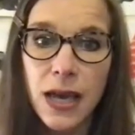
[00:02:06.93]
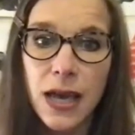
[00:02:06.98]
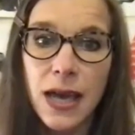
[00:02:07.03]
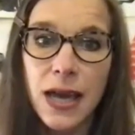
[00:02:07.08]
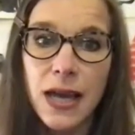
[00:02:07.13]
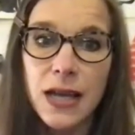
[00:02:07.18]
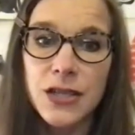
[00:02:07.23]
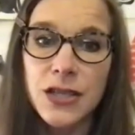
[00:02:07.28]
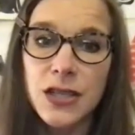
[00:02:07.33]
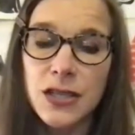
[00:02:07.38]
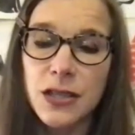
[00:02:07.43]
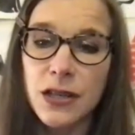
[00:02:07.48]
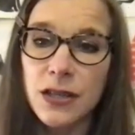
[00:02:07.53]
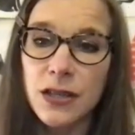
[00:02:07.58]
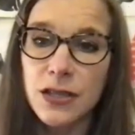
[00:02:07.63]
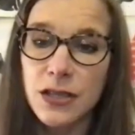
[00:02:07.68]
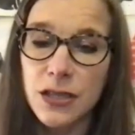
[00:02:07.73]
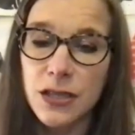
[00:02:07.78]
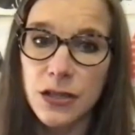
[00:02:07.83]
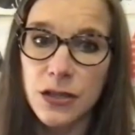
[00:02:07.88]
And she
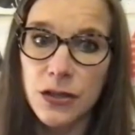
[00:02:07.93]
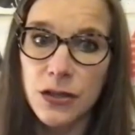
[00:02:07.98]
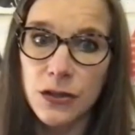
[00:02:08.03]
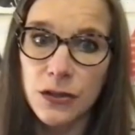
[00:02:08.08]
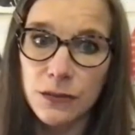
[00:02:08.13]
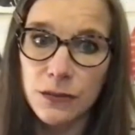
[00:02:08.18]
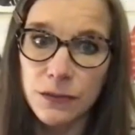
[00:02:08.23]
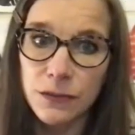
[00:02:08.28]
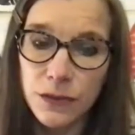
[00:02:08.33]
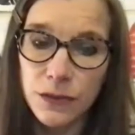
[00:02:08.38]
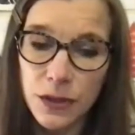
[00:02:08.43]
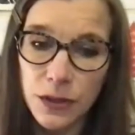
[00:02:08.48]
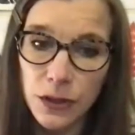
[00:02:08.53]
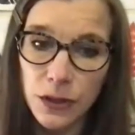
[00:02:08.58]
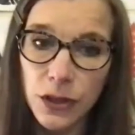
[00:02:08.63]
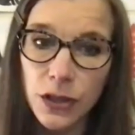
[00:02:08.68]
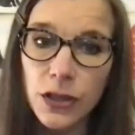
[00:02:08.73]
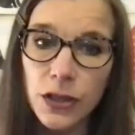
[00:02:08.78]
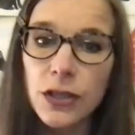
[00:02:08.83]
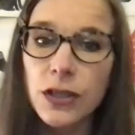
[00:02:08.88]
starts to
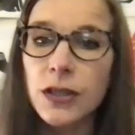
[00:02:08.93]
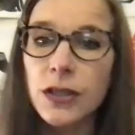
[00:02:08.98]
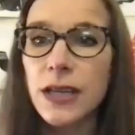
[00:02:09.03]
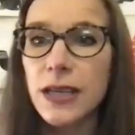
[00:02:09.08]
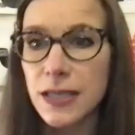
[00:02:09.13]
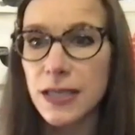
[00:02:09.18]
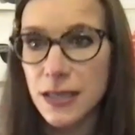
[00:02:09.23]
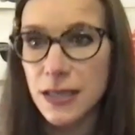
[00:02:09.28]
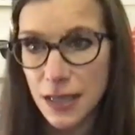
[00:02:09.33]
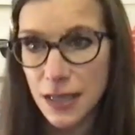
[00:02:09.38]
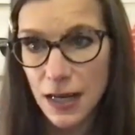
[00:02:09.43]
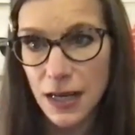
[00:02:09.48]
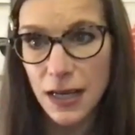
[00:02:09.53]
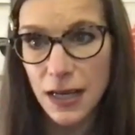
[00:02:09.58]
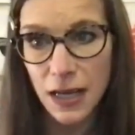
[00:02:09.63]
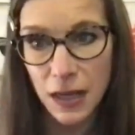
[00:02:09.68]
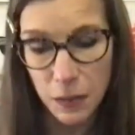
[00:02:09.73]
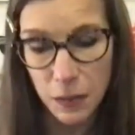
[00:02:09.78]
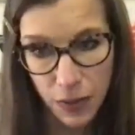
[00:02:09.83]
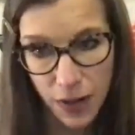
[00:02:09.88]
learn and study
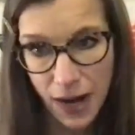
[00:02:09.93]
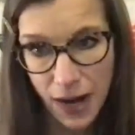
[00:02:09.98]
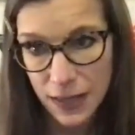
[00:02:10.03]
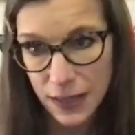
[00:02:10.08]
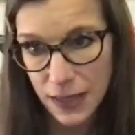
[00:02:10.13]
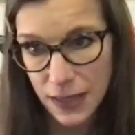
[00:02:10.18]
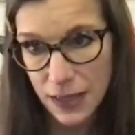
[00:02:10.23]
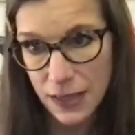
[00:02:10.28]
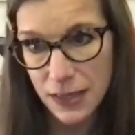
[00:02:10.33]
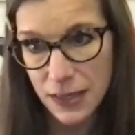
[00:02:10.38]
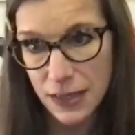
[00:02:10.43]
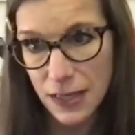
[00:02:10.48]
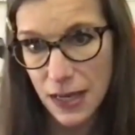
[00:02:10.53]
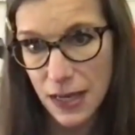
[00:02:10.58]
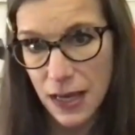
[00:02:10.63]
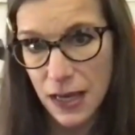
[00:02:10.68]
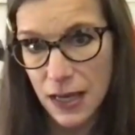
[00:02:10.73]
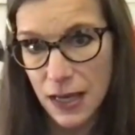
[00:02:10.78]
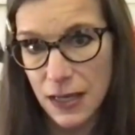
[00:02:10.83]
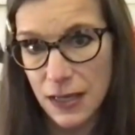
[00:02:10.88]
and practice.
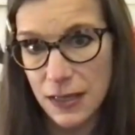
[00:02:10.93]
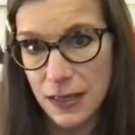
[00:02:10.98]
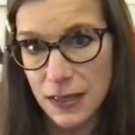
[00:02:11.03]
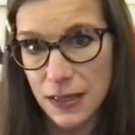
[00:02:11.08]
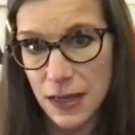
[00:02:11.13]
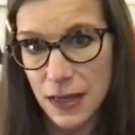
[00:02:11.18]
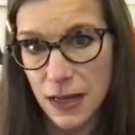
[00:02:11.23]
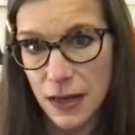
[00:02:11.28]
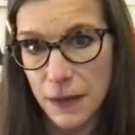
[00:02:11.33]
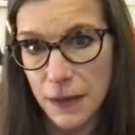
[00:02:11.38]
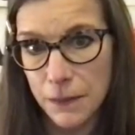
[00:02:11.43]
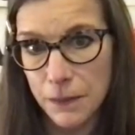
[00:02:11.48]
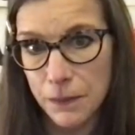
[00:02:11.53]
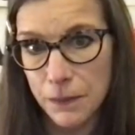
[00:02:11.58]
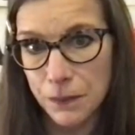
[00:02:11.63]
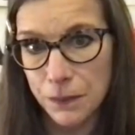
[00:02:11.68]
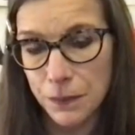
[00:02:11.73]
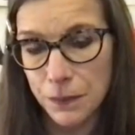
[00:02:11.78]
And um,